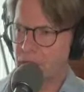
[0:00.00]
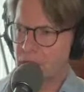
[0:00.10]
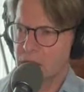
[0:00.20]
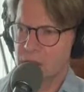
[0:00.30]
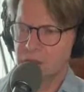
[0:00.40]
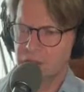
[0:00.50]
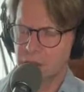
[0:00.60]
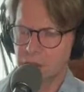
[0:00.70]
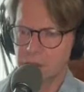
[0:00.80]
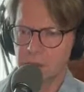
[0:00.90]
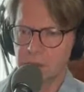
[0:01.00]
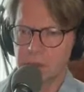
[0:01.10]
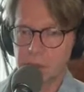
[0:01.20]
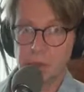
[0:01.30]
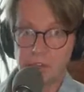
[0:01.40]
love children, be
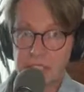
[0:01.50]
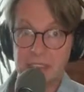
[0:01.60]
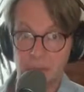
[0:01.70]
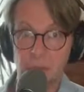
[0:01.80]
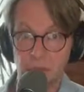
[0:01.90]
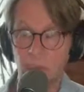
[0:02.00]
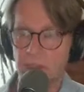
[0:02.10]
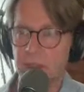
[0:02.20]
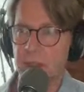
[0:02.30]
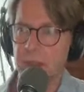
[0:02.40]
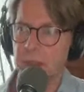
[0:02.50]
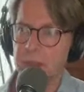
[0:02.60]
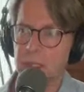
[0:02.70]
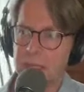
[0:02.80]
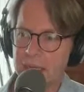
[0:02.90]
protective of one another,
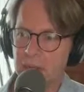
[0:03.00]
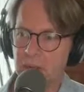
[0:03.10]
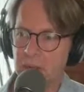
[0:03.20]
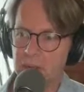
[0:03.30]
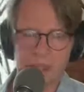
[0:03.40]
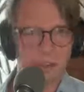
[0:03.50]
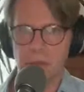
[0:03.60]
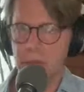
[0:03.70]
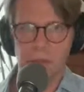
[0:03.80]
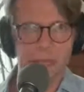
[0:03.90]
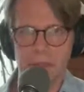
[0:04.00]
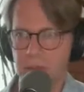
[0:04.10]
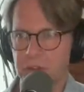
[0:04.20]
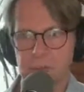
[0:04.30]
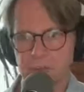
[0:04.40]
and that's all that matters.